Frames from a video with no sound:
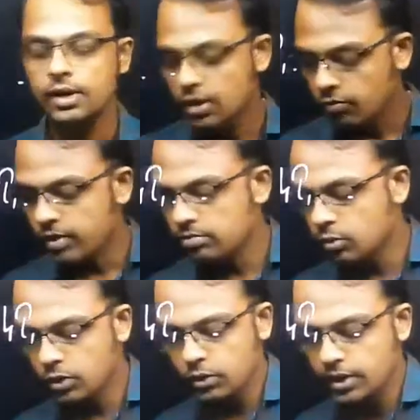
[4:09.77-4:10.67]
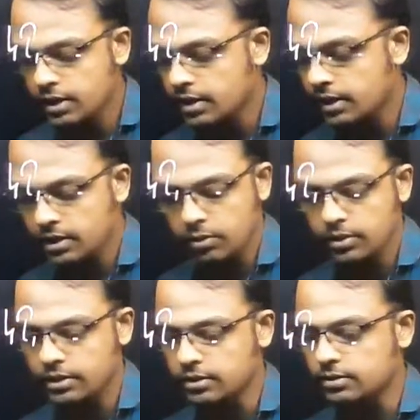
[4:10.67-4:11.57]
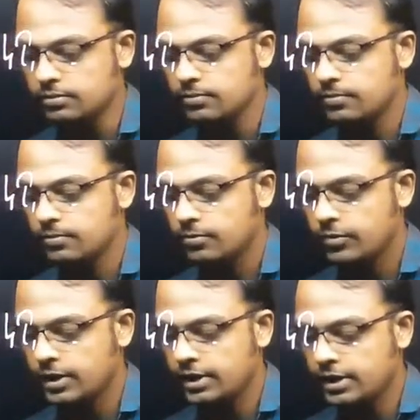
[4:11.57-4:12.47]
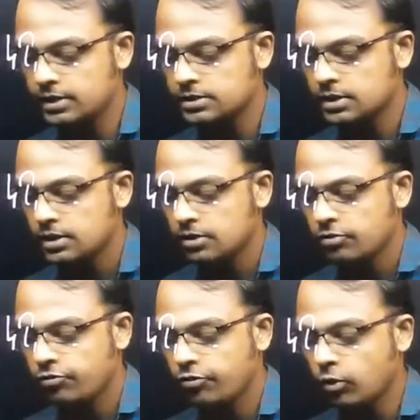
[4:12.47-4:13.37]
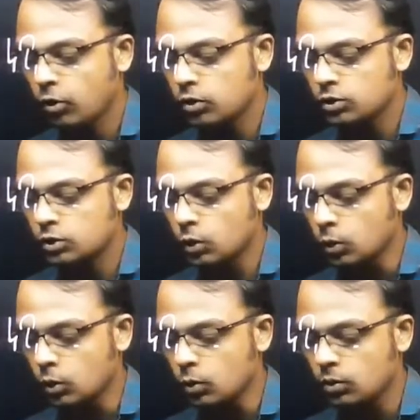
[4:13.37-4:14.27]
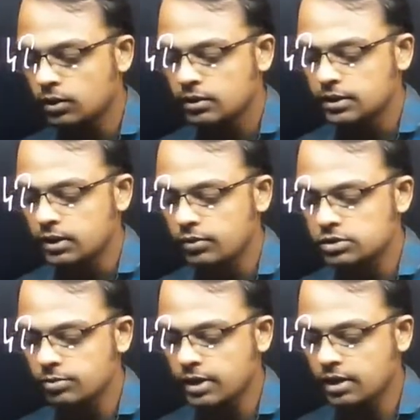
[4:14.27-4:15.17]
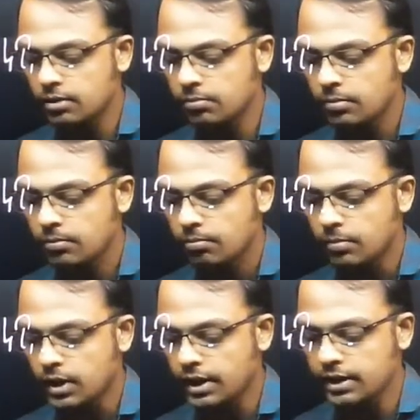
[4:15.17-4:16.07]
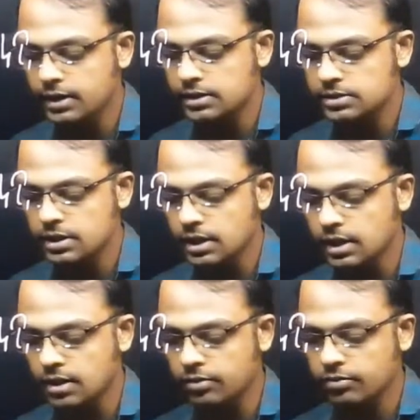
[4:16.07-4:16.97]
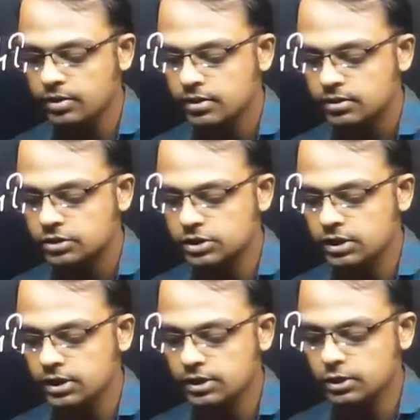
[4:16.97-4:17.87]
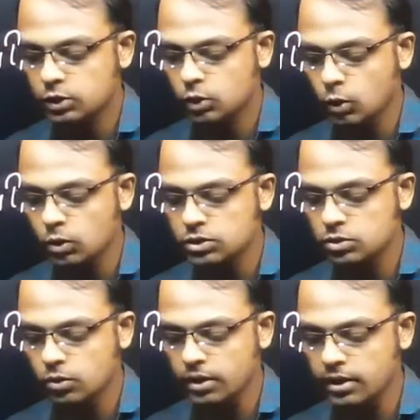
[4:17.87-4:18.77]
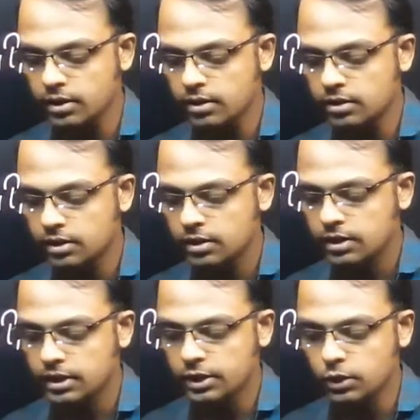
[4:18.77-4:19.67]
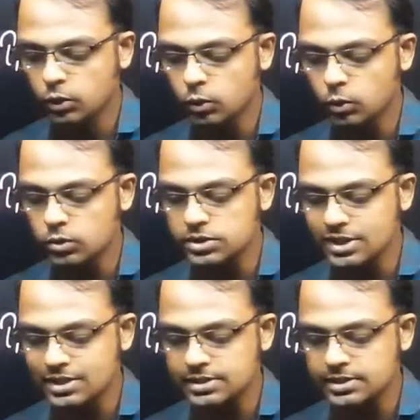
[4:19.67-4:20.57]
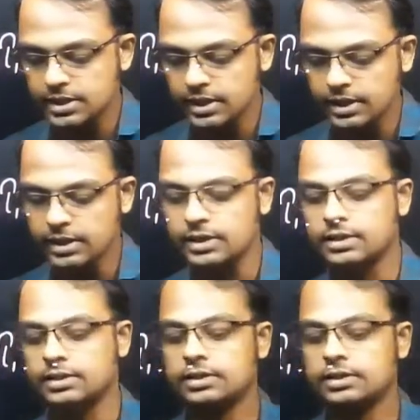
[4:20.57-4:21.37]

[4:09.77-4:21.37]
One more you can write down here. When it is 4 tau, the equation become minus half g tau square into 16.